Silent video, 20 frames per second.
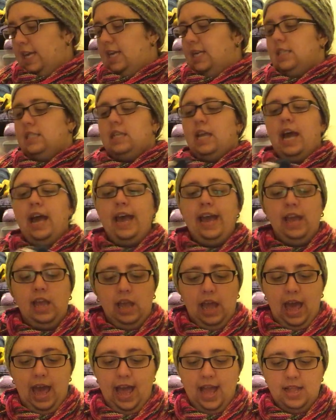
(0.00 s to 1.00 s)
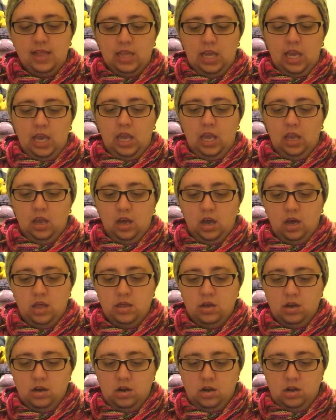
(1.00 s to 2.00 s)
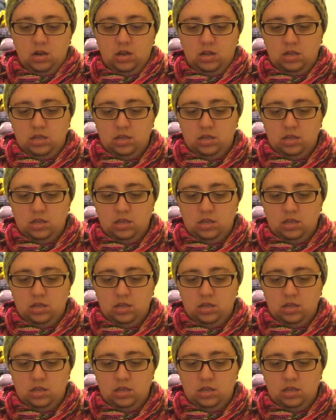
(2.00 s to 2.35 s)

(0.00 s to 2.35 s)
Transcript: is I had the other